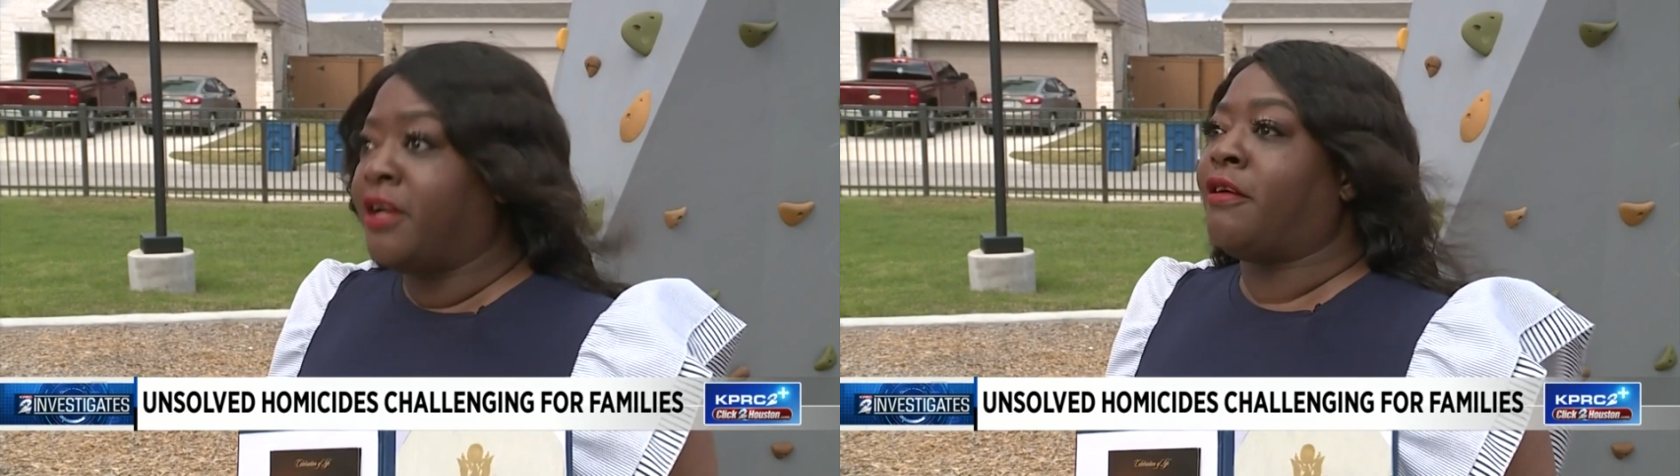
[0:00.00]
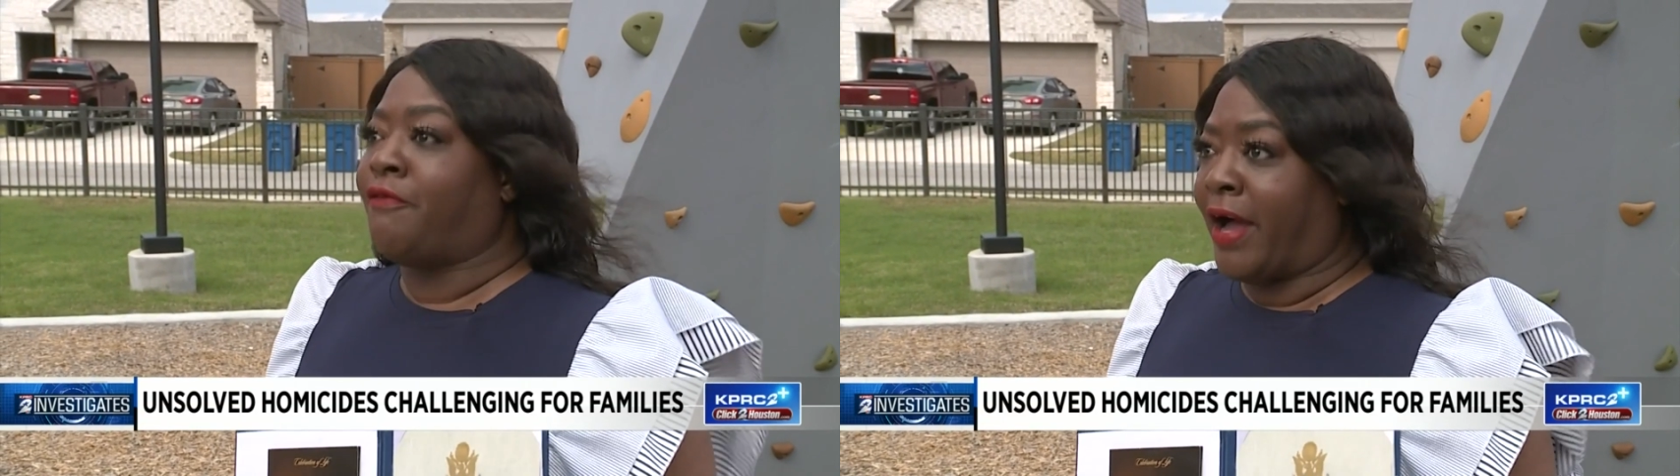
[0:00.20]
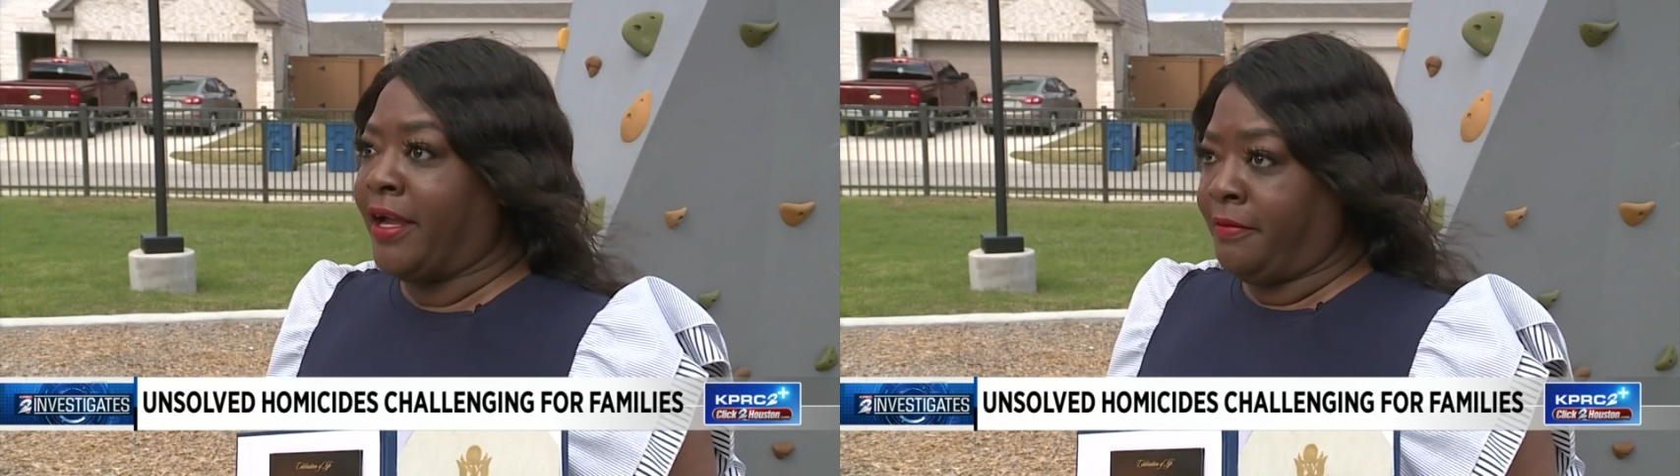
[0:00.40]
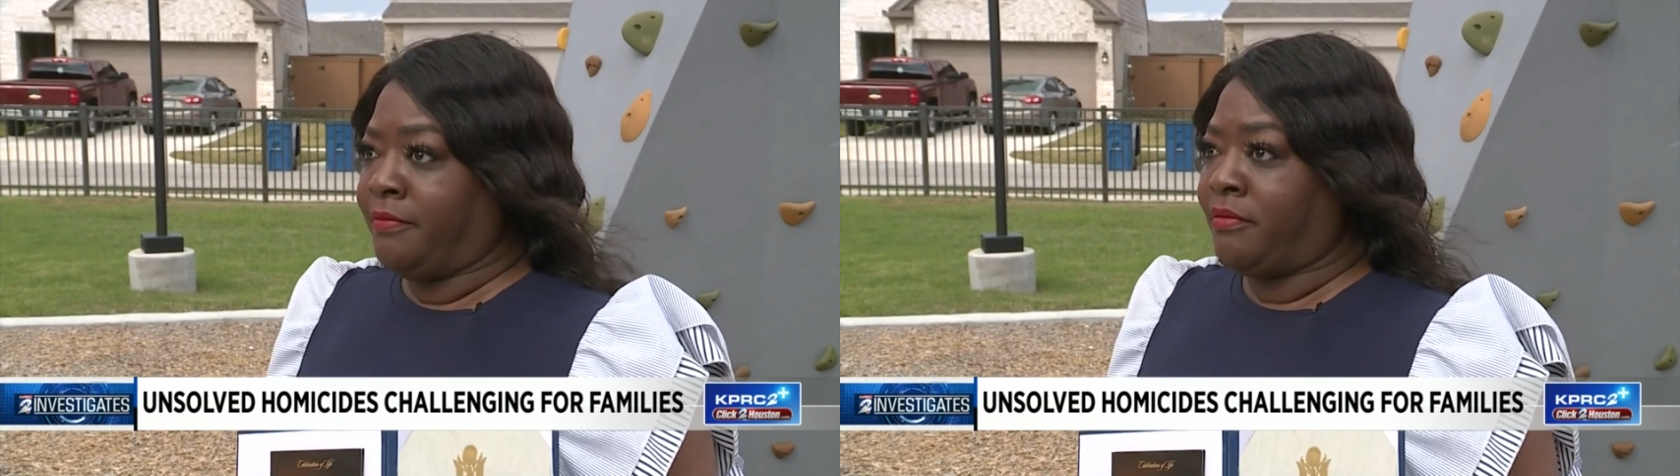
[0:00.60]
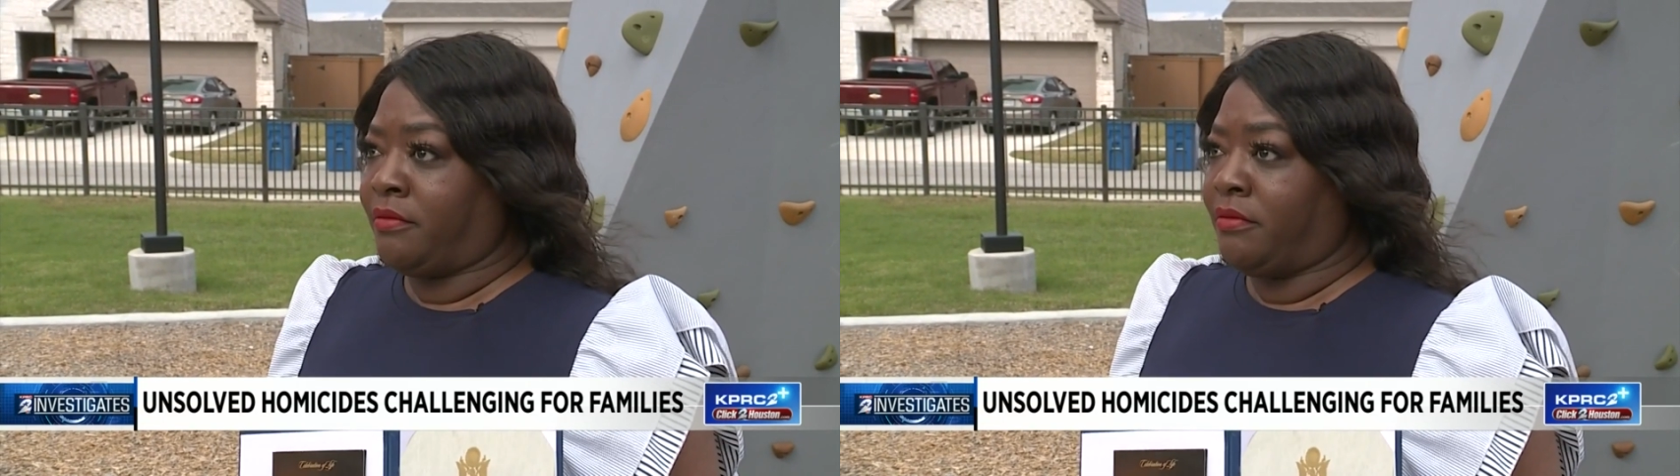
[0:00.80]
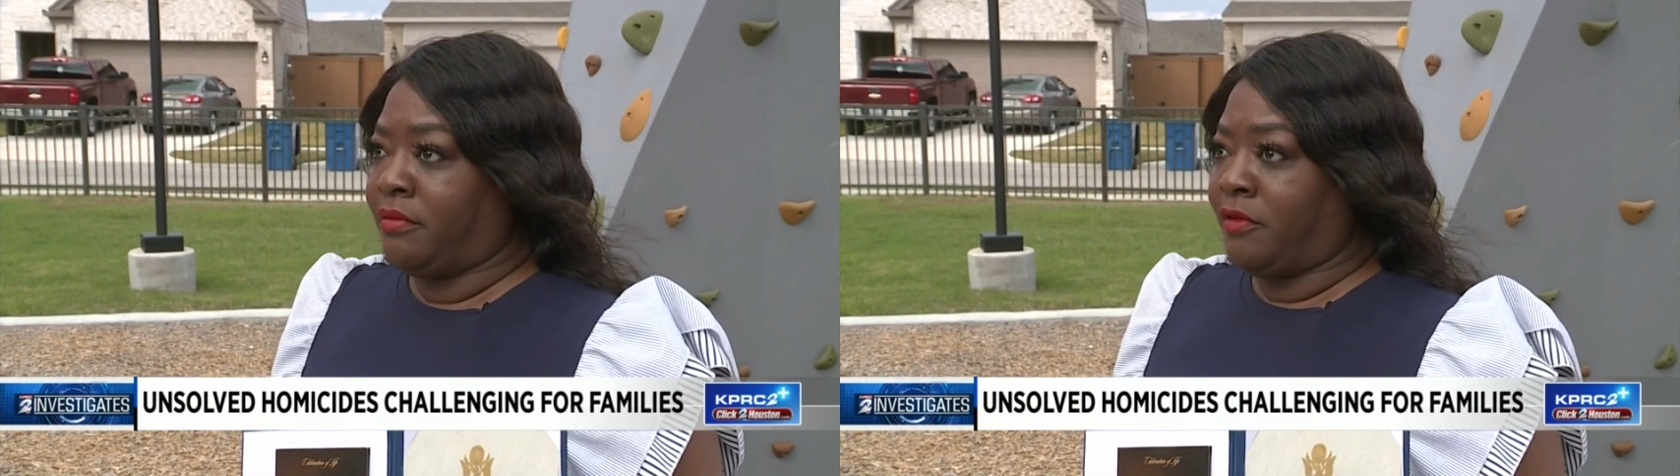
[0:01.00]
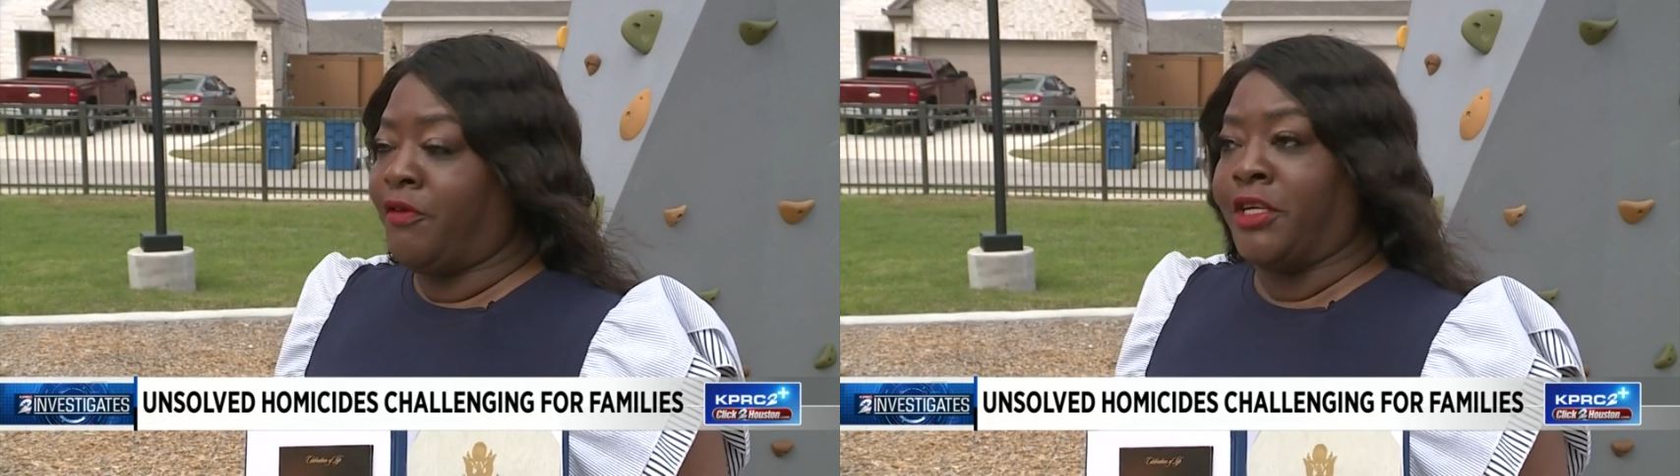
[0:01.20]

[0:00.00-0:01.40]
to fight for